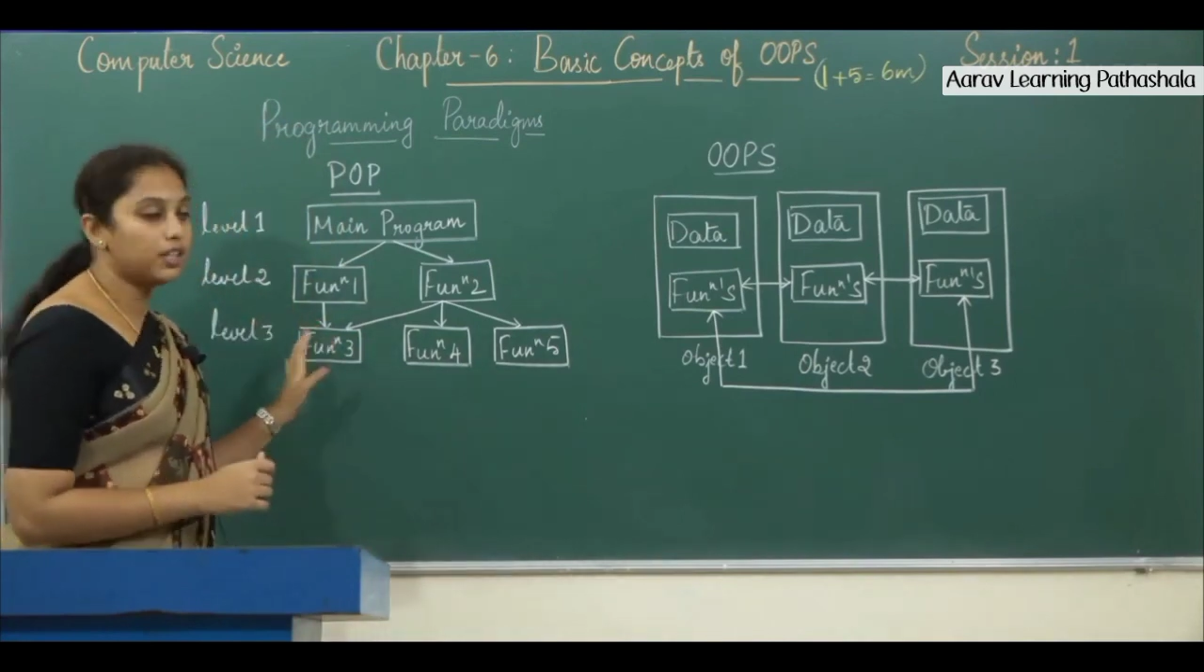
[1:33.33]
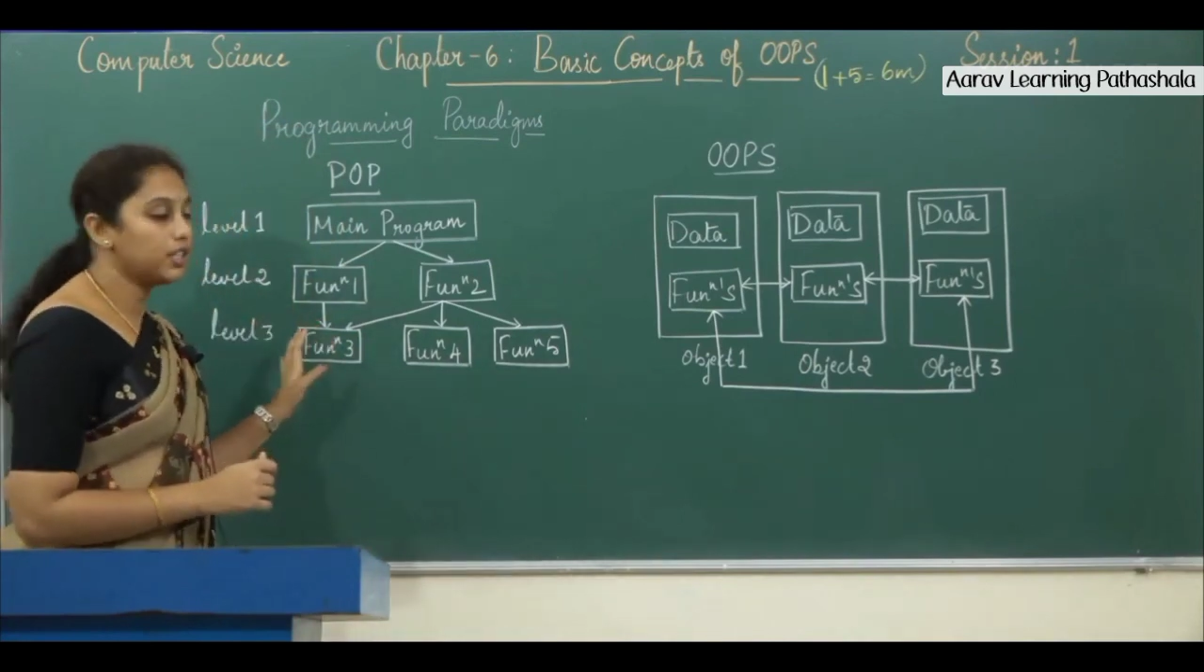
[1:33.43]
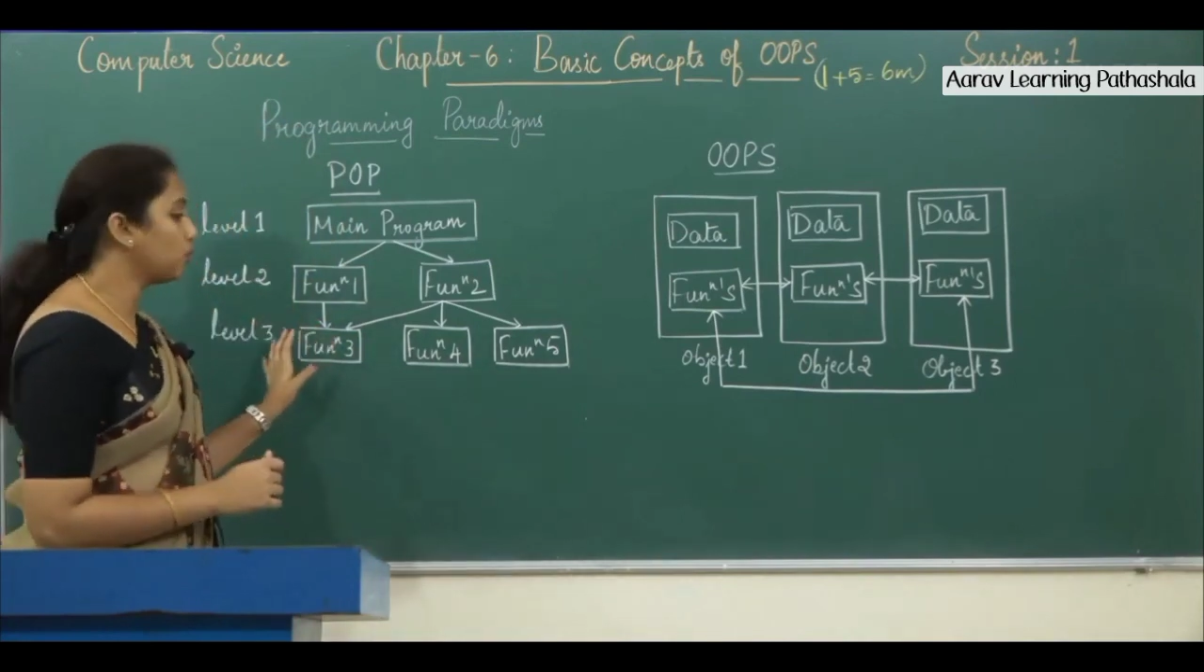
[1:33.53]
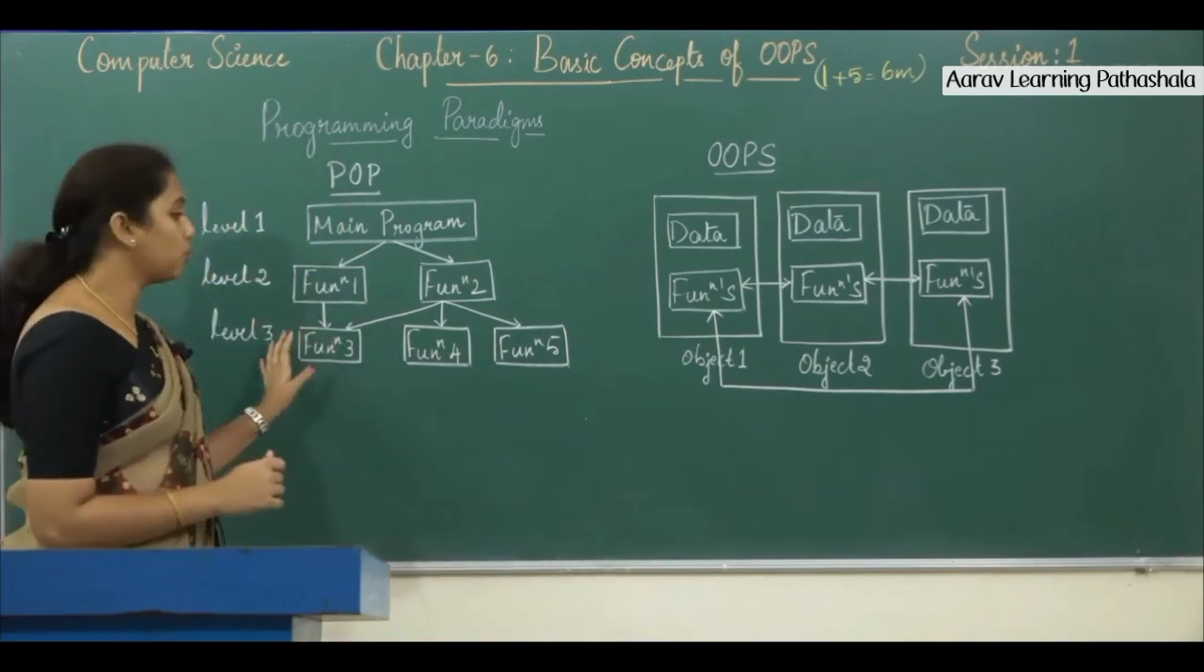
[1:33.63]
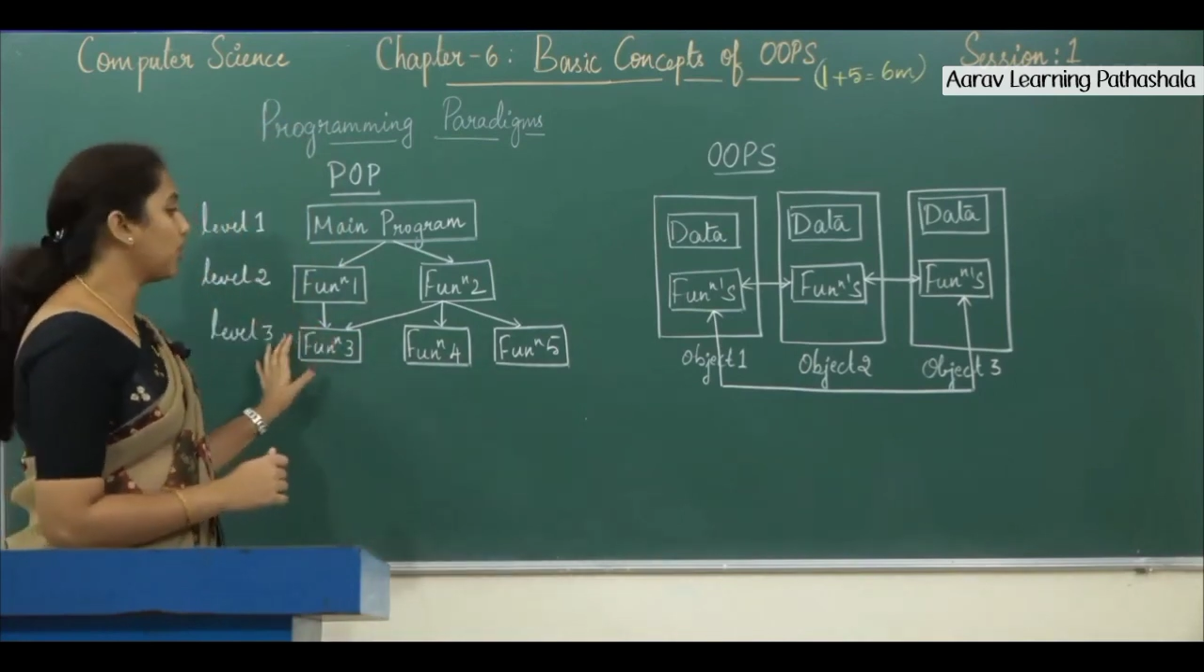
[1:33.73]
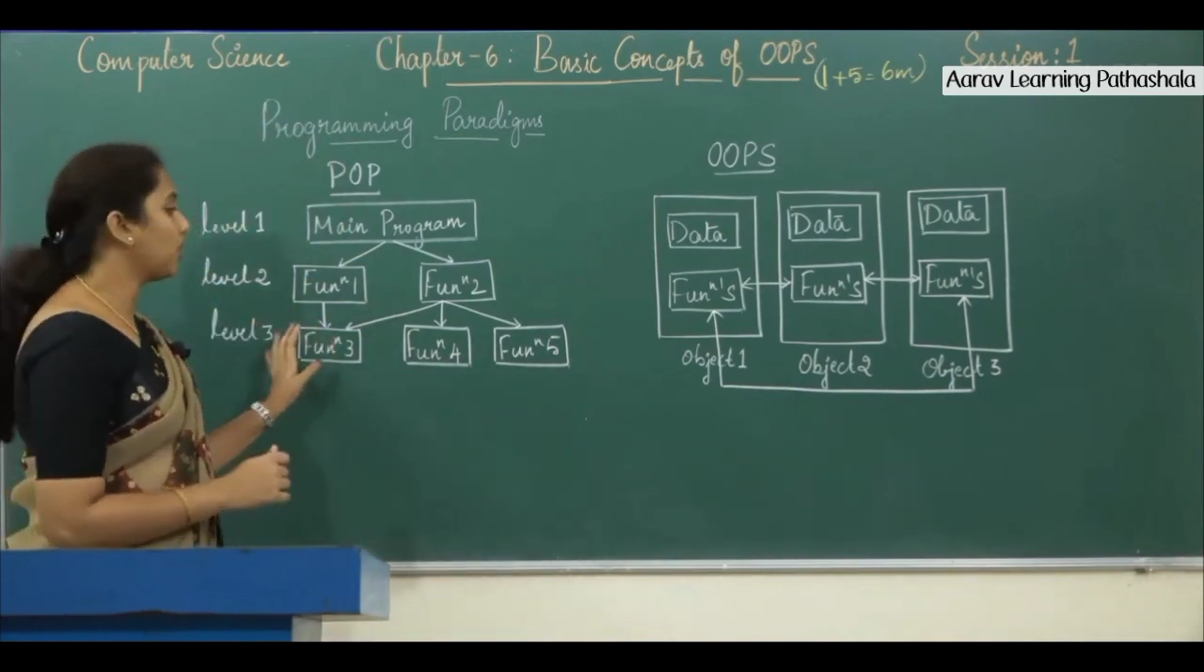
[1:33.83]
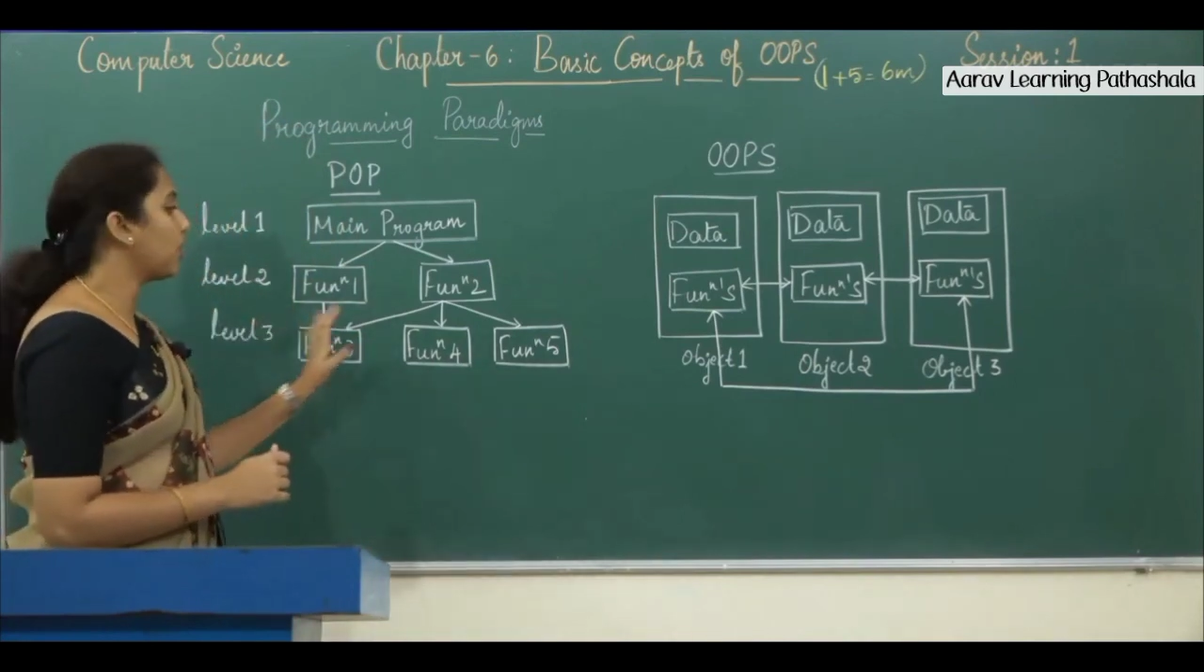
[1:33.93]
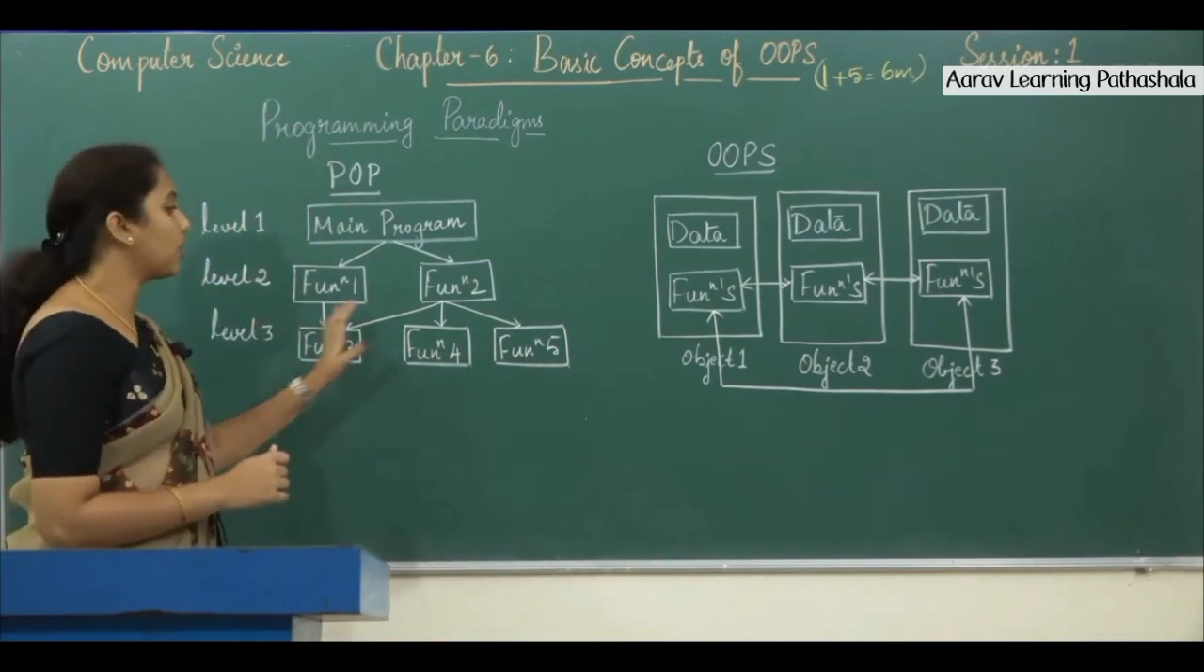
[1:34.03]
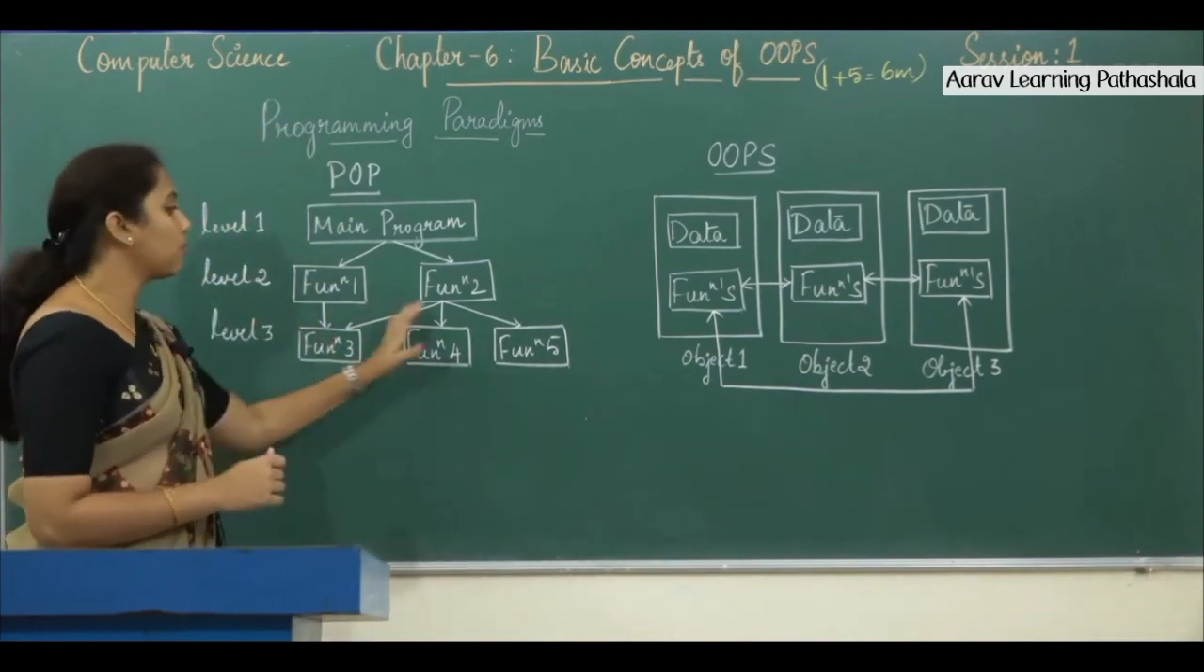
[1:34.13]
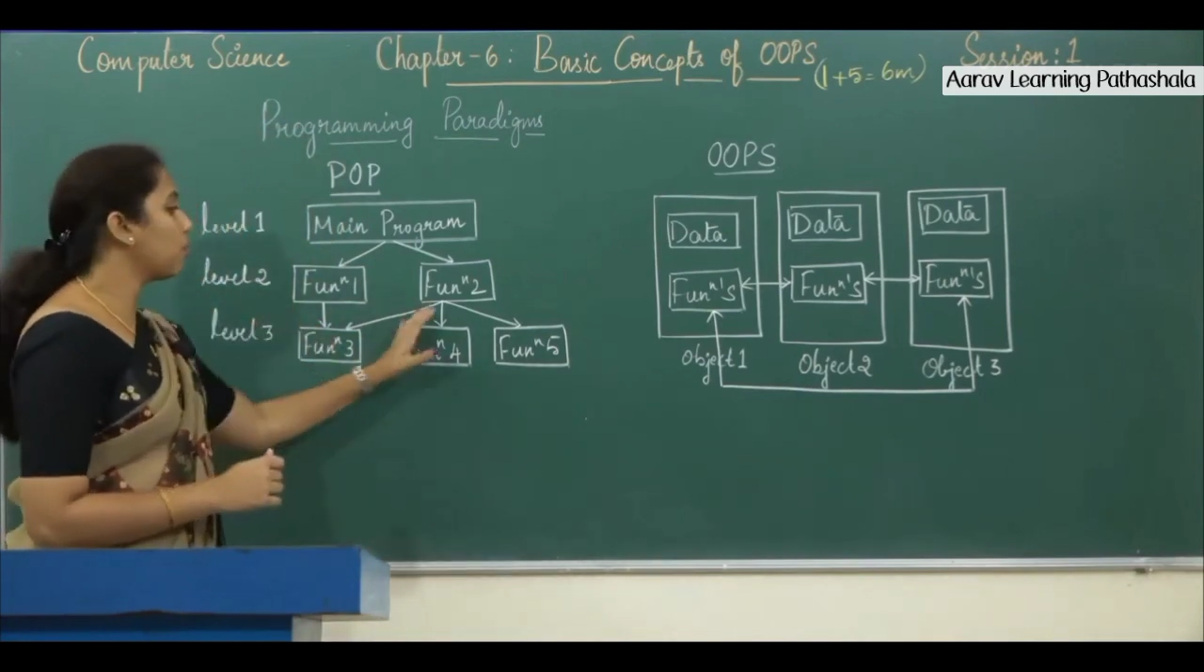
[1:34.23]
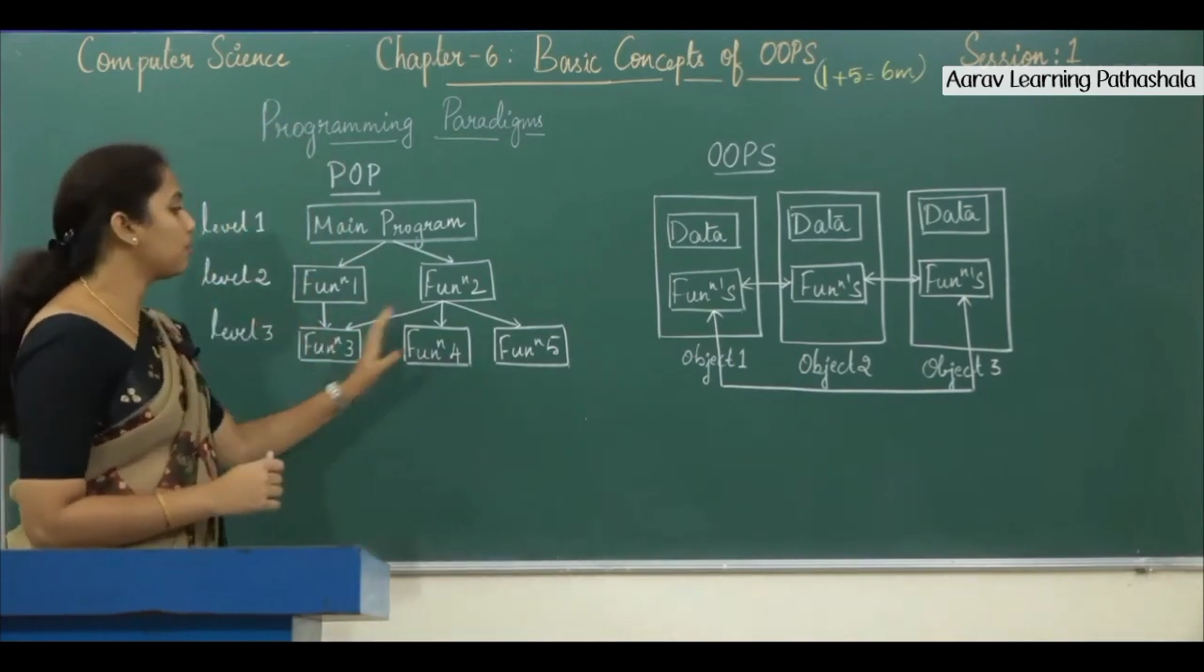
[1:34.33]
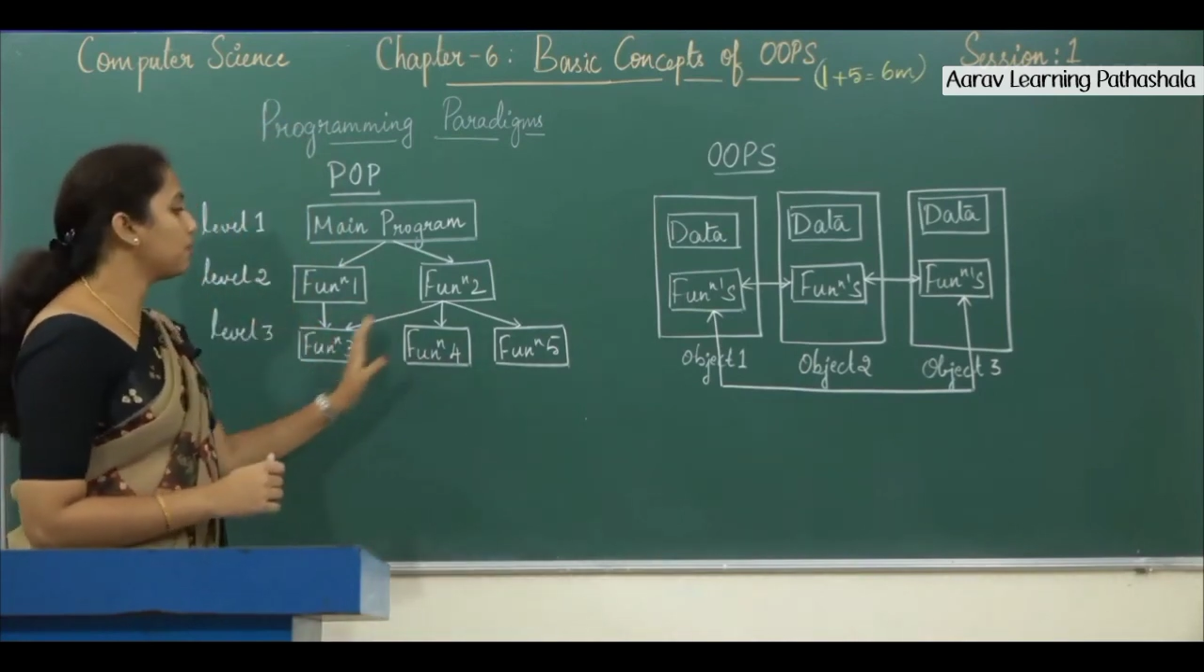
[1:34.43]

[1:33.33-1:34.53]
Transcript: with one or more